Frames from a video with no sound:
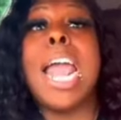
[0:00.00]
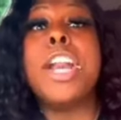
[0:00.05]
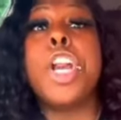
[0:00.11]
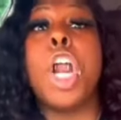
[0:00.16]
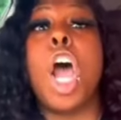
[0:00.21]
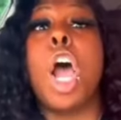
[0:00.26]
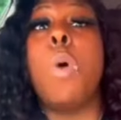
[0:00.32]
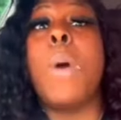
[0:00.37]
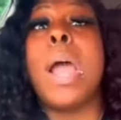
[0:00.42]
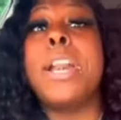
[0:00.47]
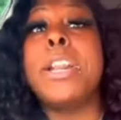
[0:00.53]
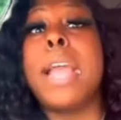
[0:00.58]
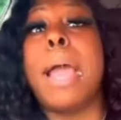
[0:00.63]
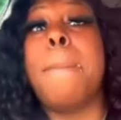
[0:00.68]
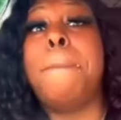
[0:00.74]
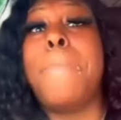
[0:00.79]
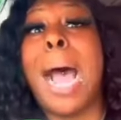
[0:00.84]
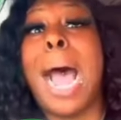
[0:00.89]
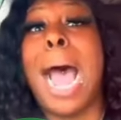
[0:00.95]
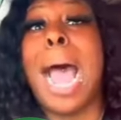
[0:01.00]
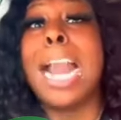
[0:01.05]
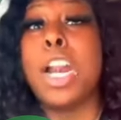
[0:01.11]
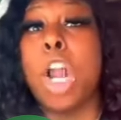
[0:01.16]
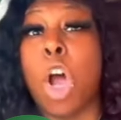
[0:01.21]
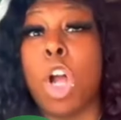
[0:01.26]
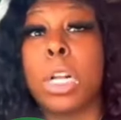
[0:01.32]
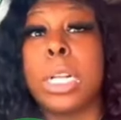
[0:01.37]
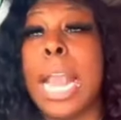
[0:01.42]
now, when you
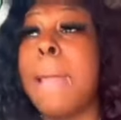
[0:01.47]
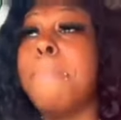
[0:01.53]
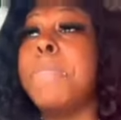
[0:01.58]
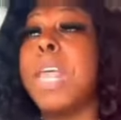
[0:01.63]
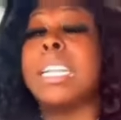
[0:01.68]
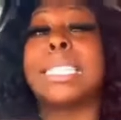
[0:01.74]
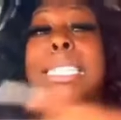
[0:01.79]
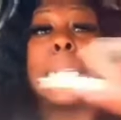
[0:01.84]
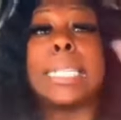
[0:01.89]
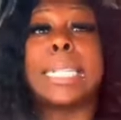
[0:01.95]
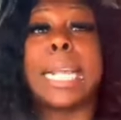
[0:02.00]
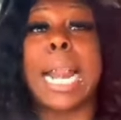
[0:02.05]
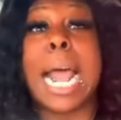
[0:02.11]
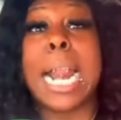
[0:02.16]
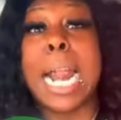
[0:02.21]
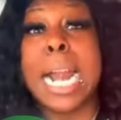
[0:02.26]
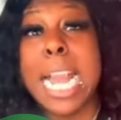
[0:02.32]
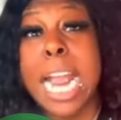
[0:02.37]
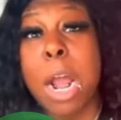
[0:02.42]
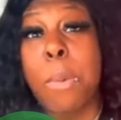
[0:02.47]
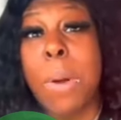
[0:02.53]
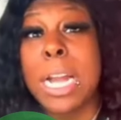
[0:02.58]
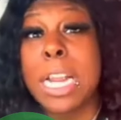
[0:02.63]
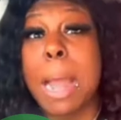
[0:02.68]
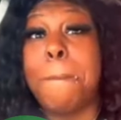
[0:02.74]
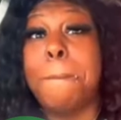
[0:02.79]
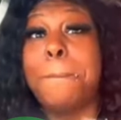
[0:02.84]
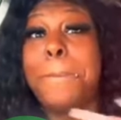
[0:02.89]
ball out, them the sister out of there,
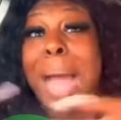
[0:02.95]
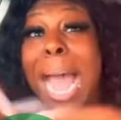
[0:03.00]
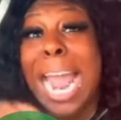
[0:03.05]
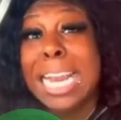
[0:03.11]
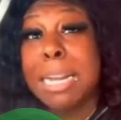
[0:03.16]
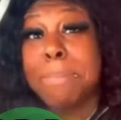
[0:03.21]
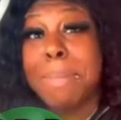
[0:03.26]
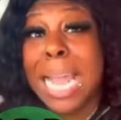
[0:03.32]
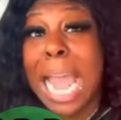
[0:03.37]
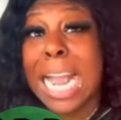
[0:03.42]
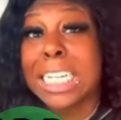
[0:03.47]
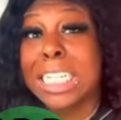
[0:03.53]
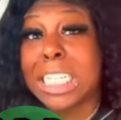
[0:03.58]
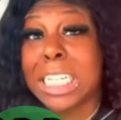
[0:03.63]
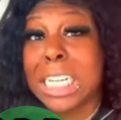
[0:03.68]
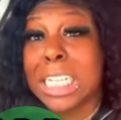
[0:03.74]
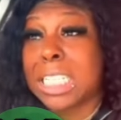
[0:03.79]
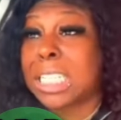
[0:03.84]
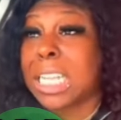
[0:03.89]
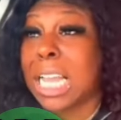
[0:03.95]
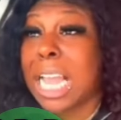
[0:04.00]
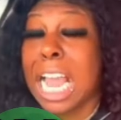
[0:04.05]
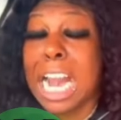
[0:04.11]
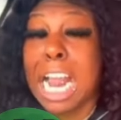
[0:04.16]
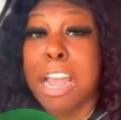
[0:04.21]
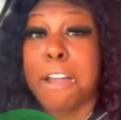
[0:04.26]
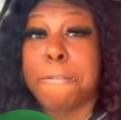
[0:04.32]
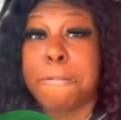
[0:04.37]
when you buy me and cheese
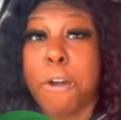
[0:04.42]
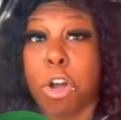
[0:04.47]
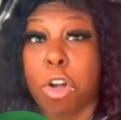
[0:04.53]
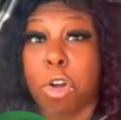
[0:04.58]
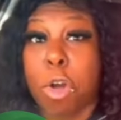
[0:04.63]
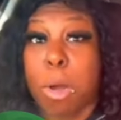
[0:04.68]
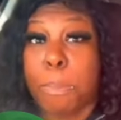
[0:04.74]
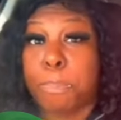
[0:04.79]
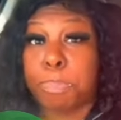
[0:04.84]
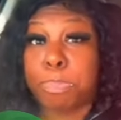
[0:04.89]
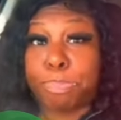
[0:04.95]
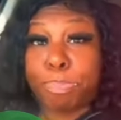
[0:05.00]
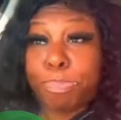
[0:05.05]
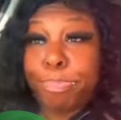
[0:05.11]
together, you fuck up.